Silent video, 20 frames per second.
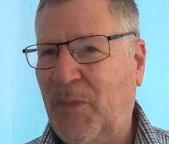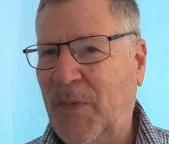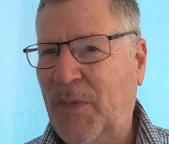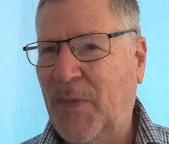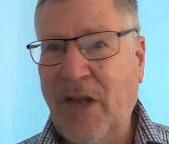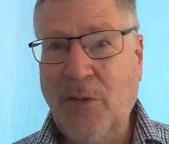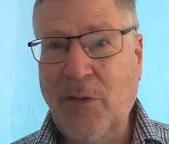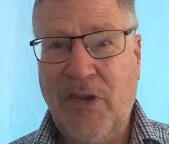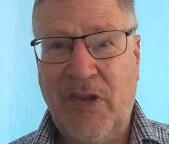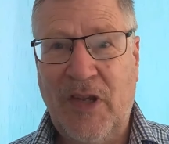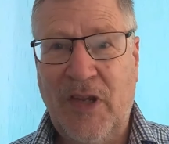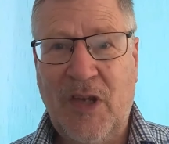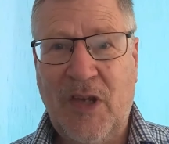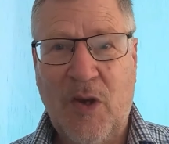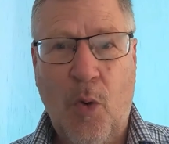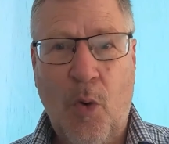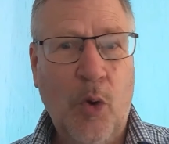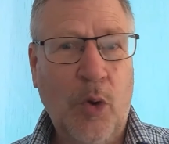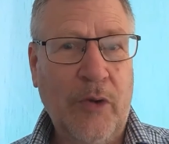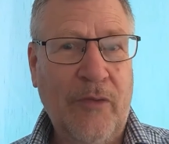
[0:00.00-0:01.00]
but I don't think
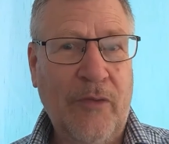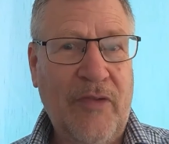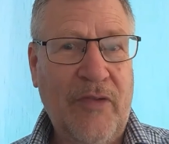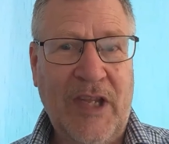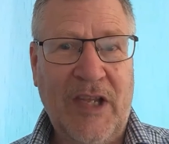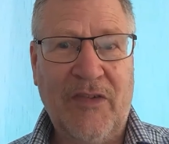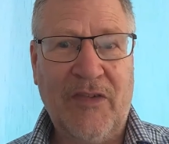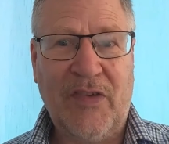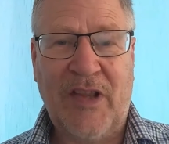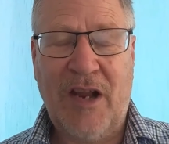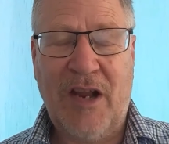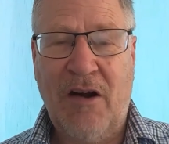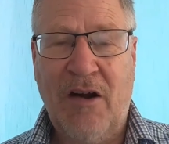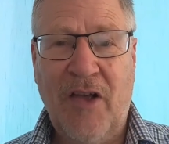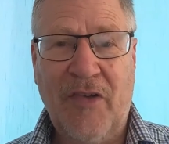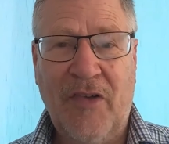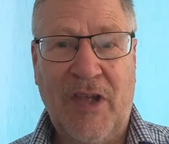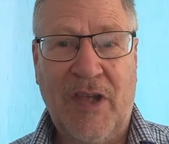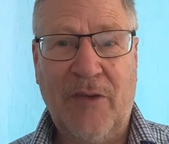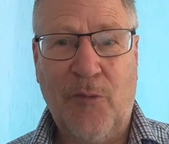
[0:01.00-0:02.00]
all of the things that they're
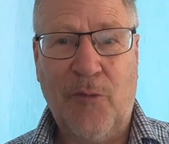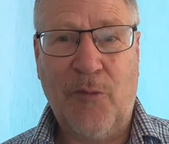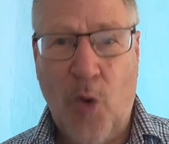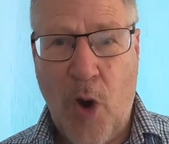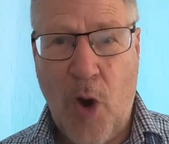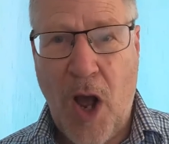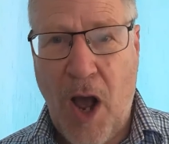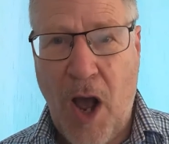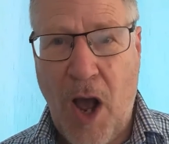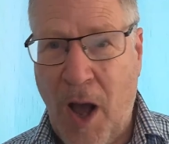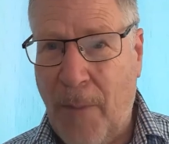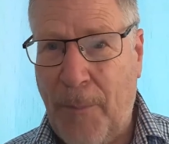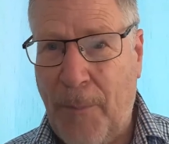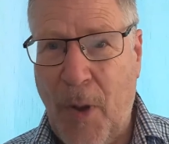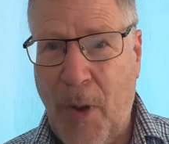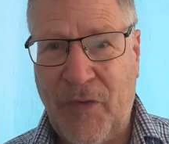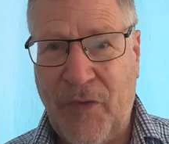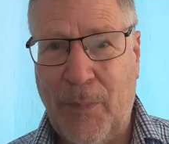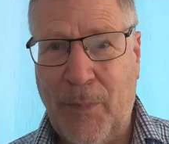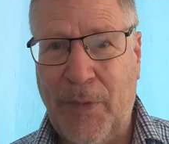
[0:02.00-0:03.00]
asking for are
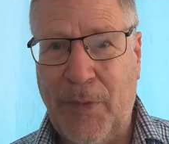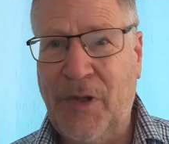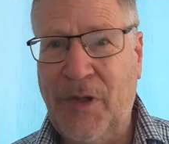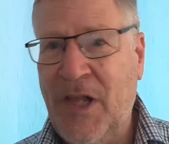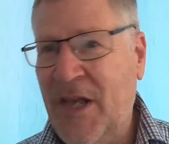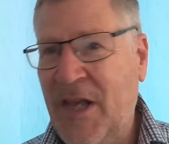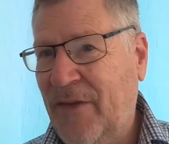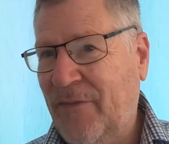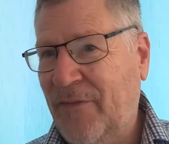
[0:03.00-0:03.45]
possible.